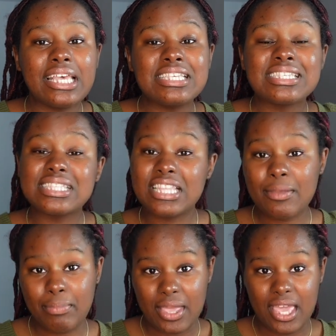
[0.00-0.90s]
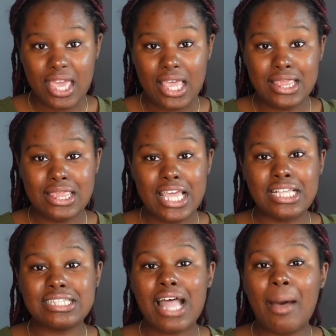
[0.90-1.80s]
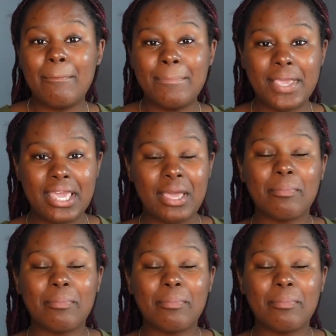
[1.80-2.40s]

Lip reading: slipping and things not being